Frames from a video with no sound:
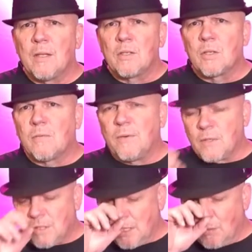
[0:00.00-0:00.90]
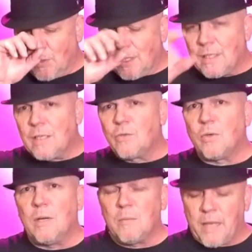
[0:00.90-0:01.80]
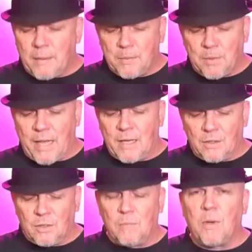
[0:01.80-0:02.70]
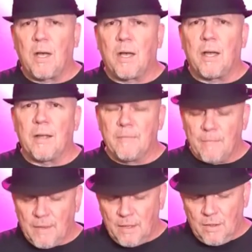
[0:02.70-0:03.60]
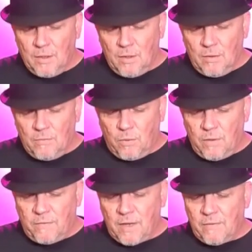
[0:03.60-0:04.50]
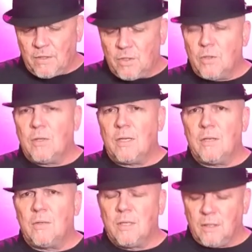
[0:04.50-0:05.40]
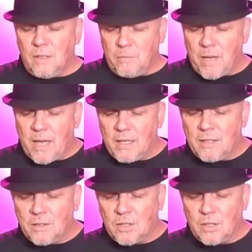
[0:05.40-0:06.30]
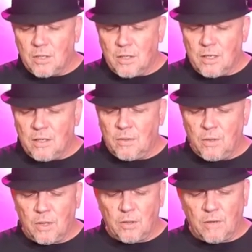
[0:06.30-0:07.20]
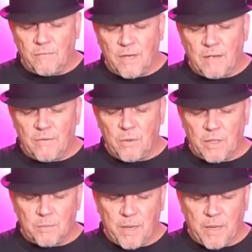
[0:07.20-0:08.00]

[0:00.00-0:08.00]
So the first thing, what did Dream Labs actually buy? 45 issued utility patents, including 35 U.S.